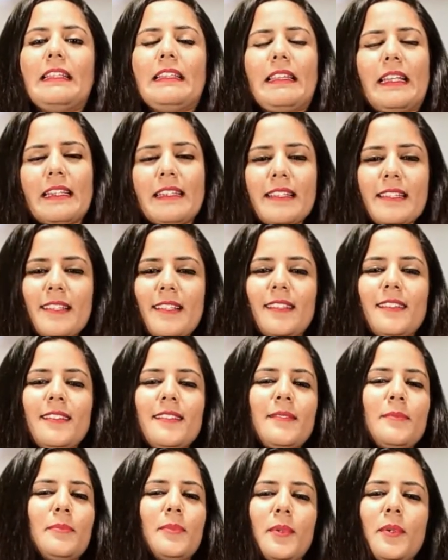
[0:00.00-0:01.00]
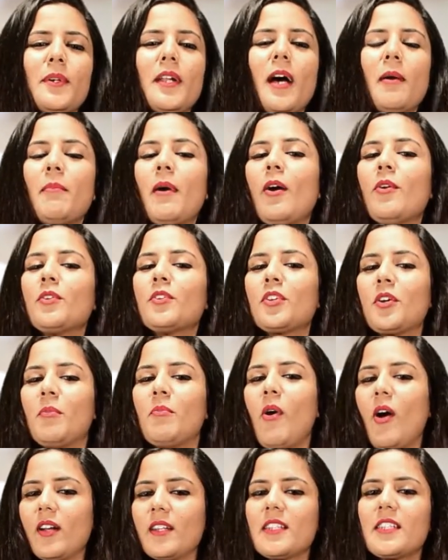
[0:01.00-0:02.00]
Let us learn more about
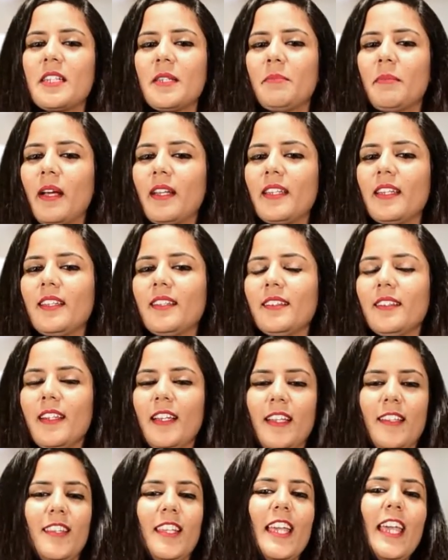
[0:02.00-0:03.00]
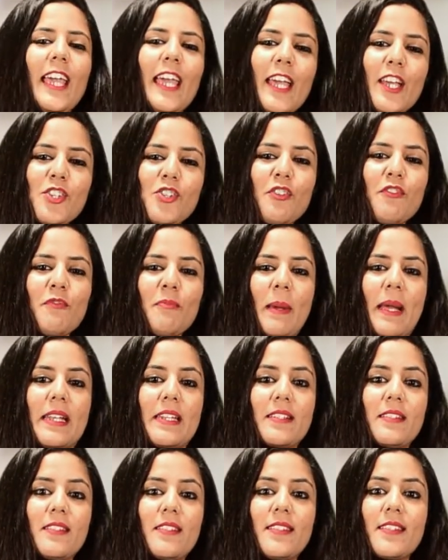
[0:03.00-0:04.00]
commodity money, the age of
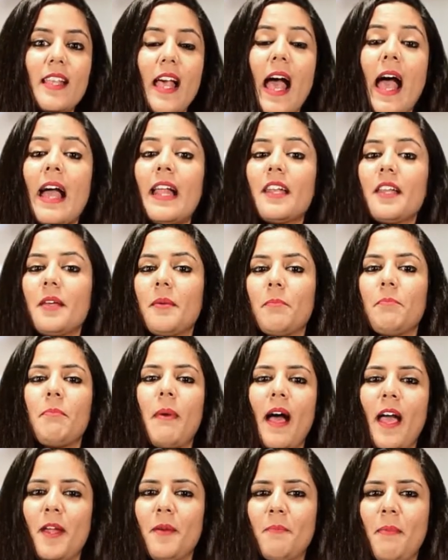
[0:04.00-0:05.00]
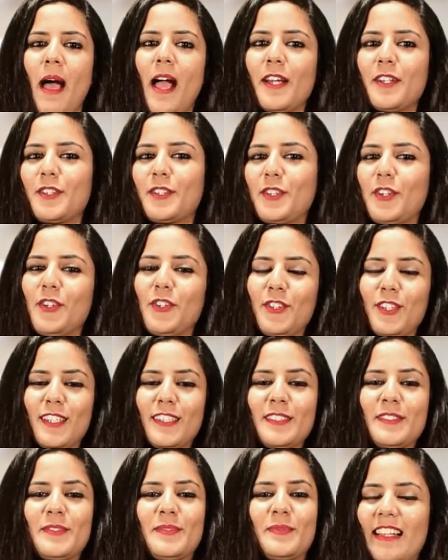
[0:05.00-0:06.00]
metals and empire-backed gold.
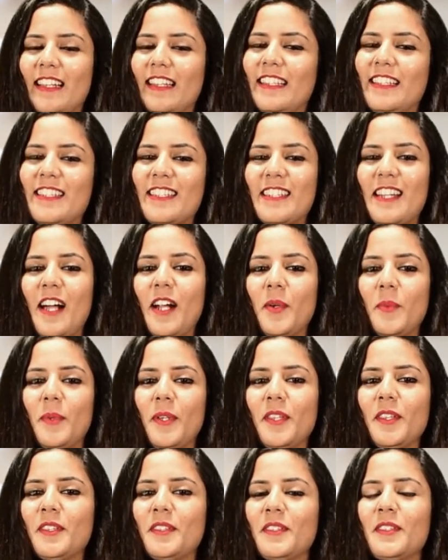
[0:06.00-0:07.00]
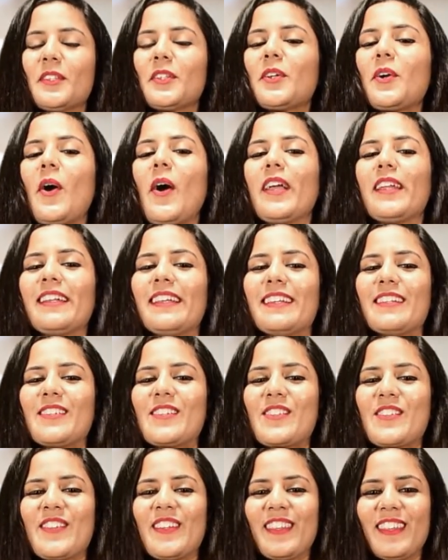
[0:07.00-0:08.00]
Let's start with
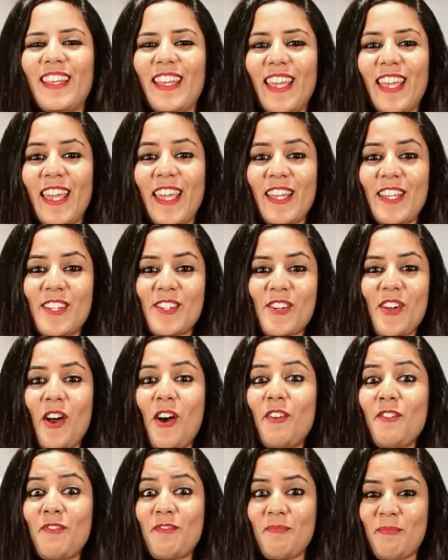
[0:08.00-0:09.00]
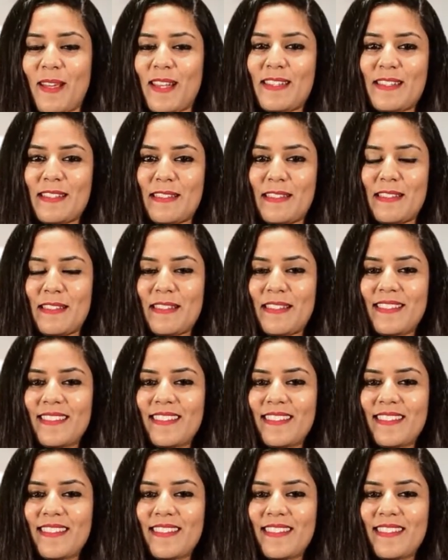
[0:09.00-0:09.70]
coinage, the age of metals.